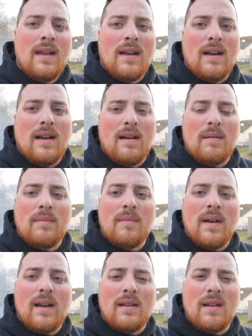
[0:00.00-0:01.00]

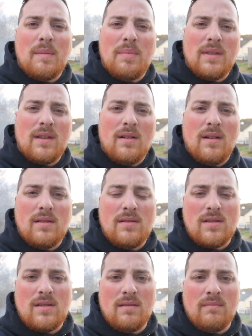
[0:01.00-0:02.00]
I put that on
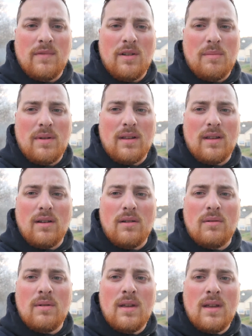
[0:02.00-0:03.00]
just a little bit
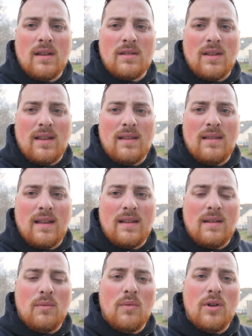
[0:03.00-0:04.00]
ago. So
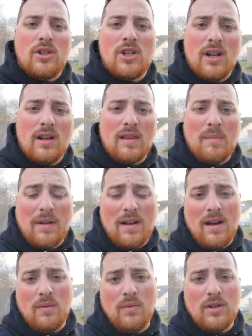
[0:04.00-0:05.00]
that wood chunk, the
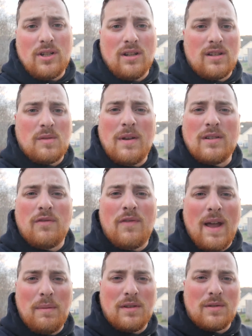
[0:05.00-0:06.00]
pecan wood chunk, smells
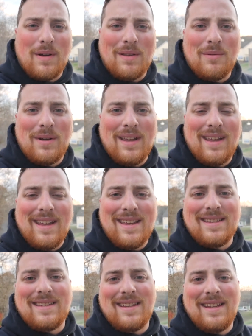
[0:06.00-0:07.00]
fabulous, by the way,
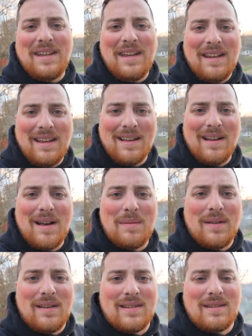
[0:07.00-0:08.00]
is heating
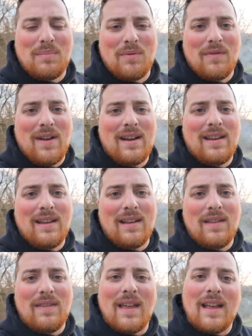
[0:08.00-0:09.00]
up and
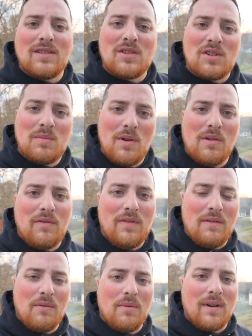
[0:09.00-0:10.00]
providing that smoke
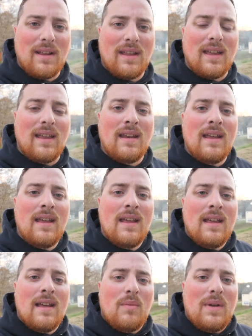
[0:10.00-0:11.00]
flavor we're going to get.
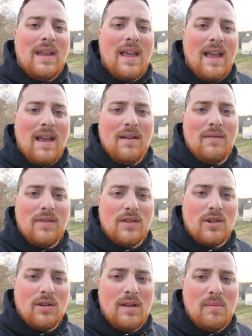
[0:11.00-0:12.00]
We have the
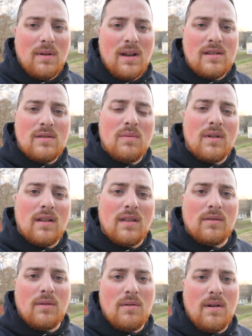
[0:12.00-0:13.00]
turkey breast we're going to
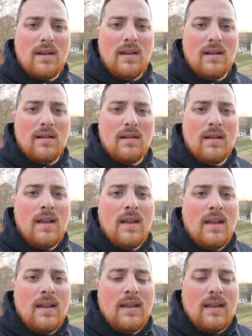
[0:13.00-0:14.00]
throw on here
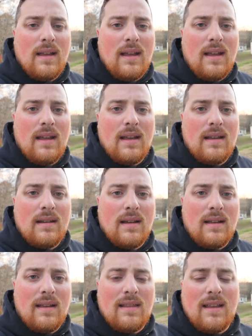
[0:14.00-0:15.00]
and
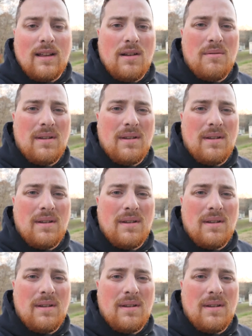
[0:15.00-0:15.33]
get that going.